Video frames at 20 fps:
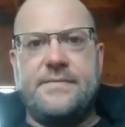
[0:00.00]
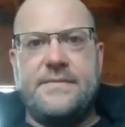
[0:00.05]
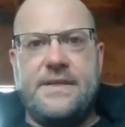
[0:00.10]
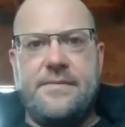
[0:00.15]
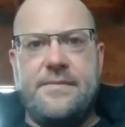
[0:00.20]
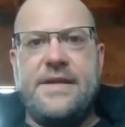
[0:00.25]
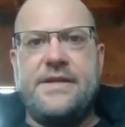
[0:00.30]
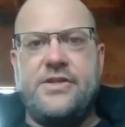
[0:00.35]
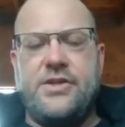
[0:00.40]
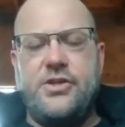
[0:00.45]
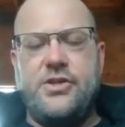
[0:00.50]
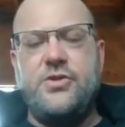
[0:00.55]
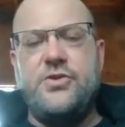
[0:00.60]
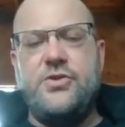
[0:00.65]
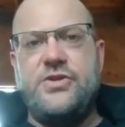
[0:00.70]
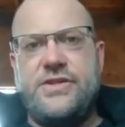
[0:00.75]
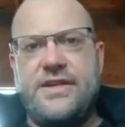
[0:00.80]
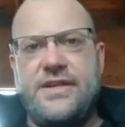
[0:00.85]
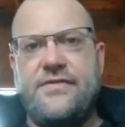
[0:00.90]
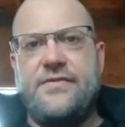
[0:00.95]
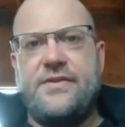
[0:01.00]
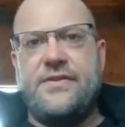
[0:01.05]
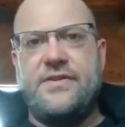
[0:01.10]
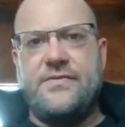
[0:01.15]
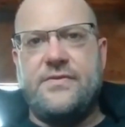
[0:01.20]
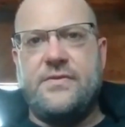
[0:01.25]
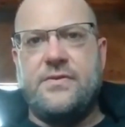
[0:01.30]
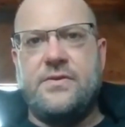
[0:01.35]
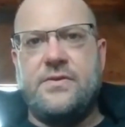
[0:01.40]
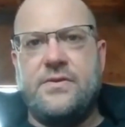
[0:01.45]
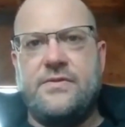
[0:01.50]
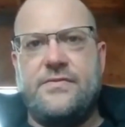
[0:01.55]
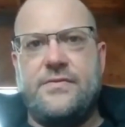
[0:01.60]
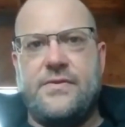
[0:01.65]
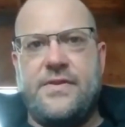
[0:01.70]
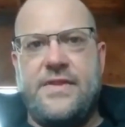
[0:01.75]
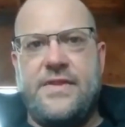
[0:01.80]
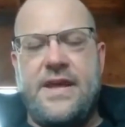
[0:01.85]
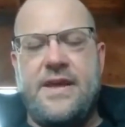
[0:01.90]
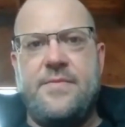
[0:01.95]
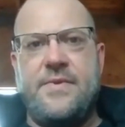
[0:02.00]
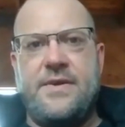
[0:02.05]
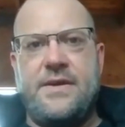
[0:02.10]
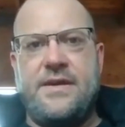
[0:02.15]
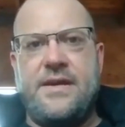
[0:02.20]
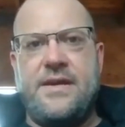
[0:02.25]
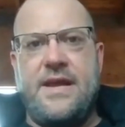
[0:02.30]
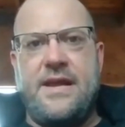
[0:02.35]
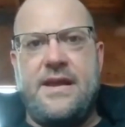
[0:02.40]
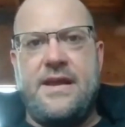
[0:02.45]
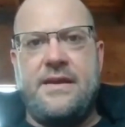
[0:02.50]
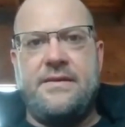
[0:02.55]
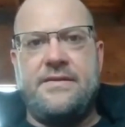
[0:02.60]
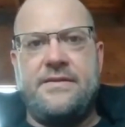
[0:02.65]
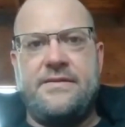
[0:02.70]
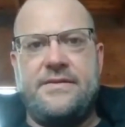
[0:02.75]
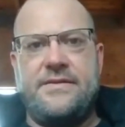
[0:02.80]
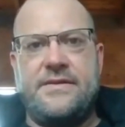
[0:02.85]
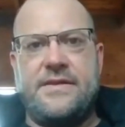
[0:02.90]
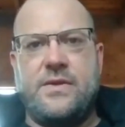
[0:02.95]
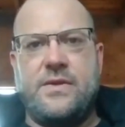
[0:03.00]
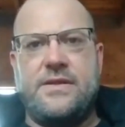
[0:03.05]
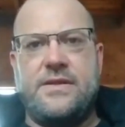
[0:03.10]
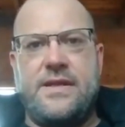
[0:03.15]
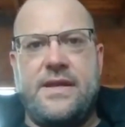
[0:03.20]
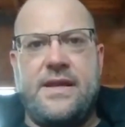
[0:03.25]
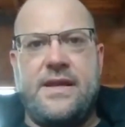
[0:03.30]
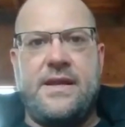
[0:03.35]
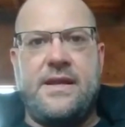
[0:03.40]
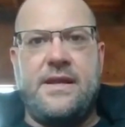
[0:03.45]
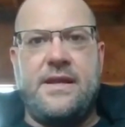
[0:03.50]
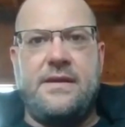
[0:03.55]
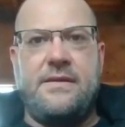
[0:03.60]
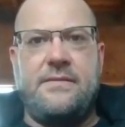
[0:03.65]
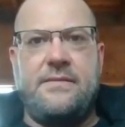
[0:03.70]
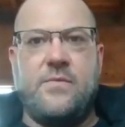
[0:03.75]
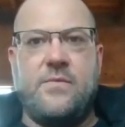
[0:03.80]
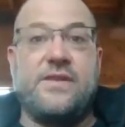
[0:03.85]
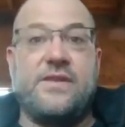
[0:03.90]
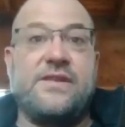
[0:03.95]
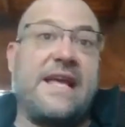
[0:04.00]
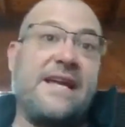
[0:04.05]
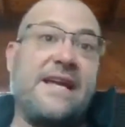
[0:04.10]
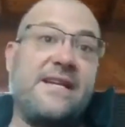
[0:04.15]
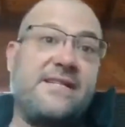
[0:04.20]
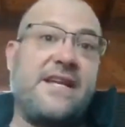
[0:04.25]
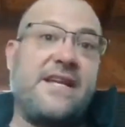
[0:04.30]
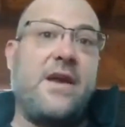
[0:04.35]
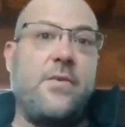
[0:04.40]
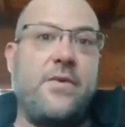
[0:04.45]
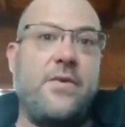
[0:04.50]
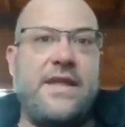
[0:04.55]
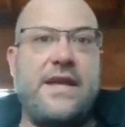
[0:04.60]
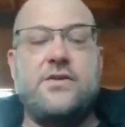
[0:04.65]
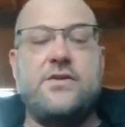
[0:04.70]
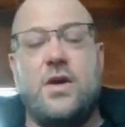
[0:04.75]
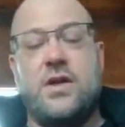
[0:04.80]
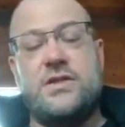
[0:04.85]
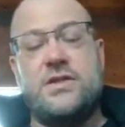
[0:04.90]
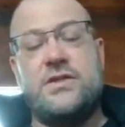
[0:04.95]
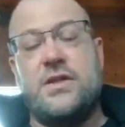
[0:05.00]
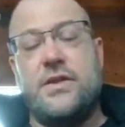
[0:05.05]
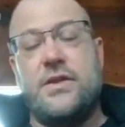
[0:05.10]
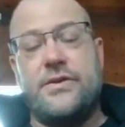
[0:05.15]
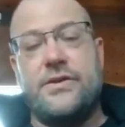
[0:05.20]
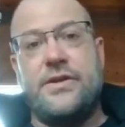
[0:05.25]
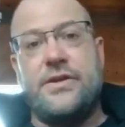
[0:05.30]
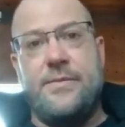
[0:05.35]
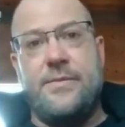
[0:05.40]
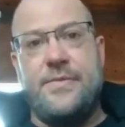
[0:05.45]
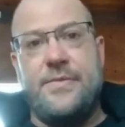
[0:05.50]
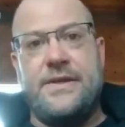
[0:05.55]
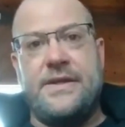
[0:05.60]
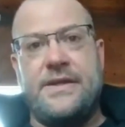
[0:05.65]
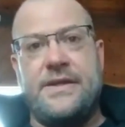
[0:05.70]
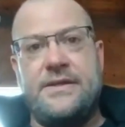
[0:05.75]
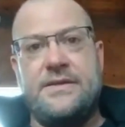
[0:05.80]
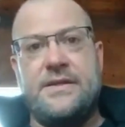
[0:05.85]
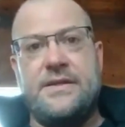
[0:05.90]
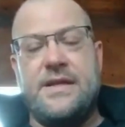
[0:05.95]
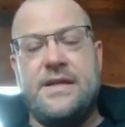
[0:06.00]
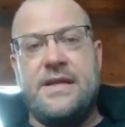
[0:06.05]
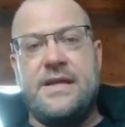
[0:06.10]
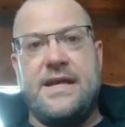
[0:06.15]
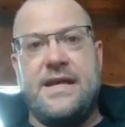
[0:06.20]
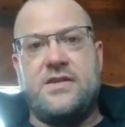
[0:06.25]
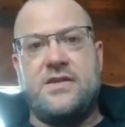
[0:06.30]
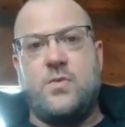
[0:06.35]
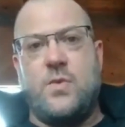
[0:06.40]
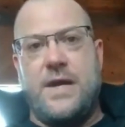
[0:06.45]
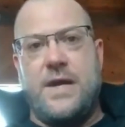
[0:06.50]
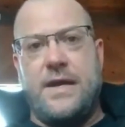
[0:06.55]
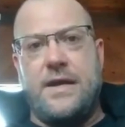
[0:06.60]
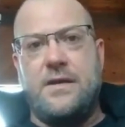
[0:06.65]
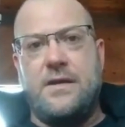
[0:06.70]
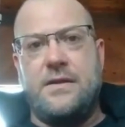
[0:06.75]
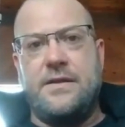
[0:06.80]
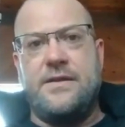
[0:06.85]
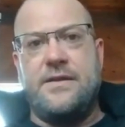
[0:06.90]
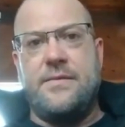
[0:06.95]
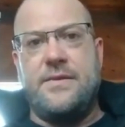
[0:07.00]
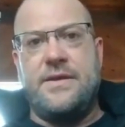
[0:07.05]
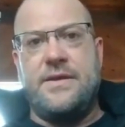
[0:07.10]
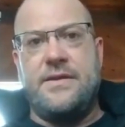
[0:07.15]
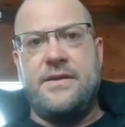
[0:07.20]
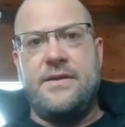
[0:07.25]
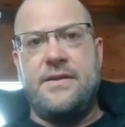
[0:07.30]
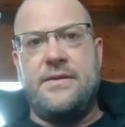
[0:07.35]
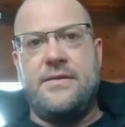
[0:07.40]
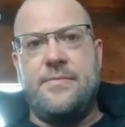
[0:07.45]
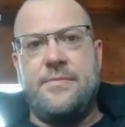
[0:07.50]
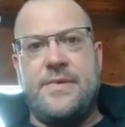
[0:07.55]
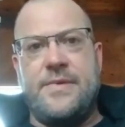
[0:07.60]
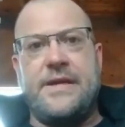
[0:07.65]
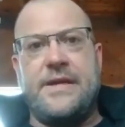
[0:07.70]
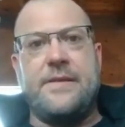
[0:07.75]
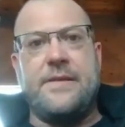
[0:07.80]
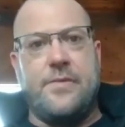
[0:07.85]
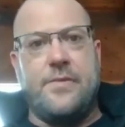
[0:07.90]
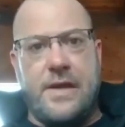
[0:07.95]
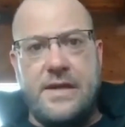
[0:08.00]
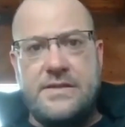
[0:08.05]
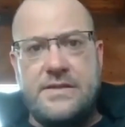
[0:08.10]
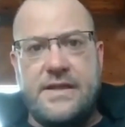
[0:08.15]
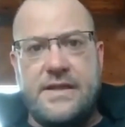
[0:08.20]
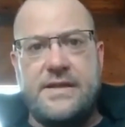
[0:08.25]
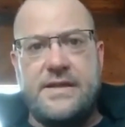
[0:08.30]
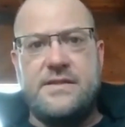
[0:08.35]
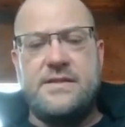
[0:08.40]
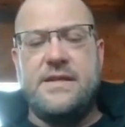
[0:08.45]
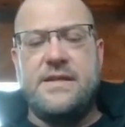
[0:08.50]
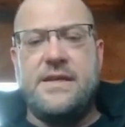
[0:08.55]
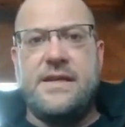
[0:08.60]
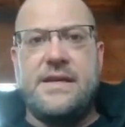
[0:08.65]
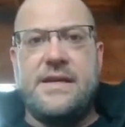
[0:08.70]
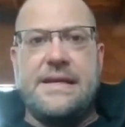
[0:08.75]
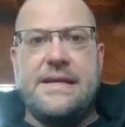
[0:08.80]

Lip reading: And it makes a huge difference for them and what they say when they talk to other companies as well in the bidding process.